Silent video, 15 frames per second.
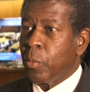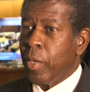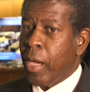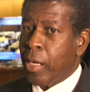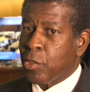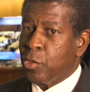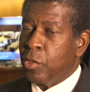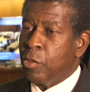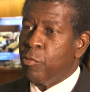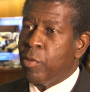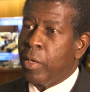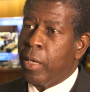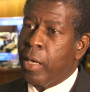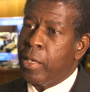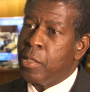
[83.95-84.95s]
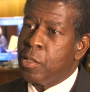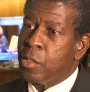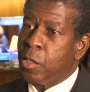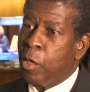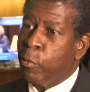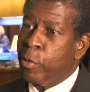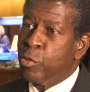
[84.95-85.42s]
we actually
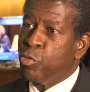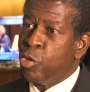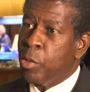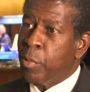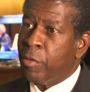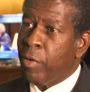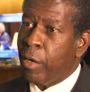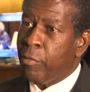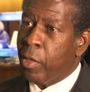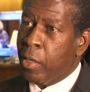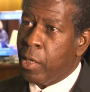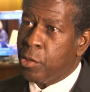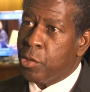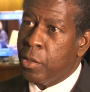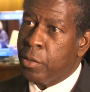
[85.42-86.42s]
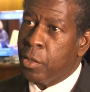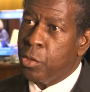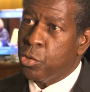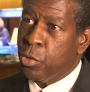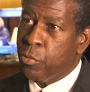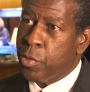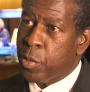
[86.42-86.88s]
realized our dream of having a national health
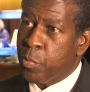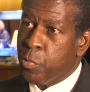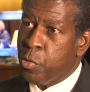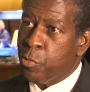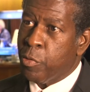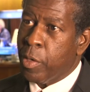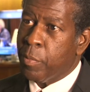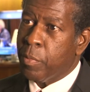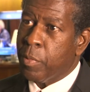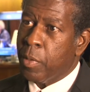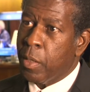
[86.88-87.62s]
insurance program.